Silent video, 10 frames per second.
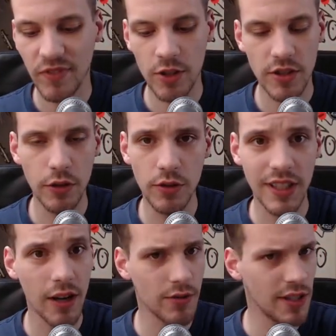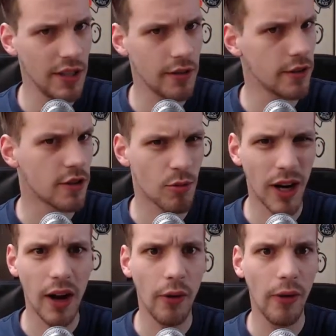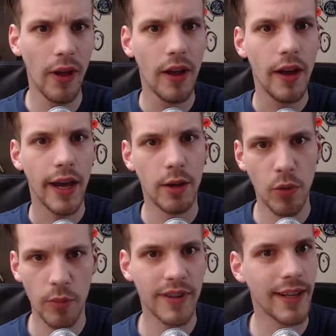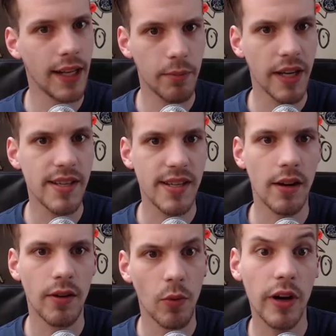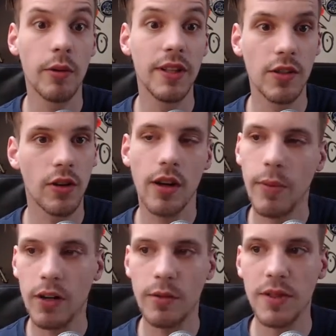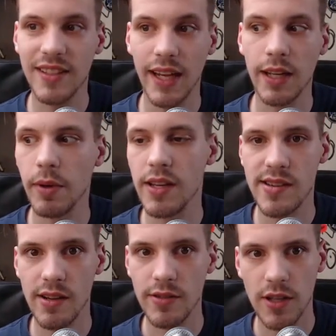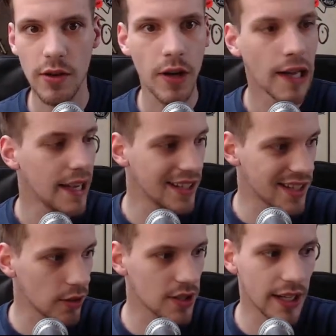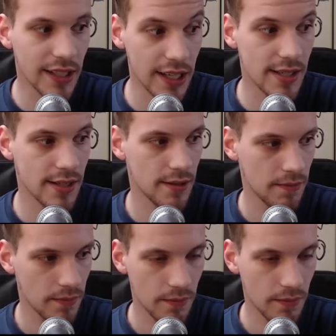There's two sounds in here, a growl and a more metallic bass sound, and we're going to be talking about the metallic bass sound. So it sounds like this.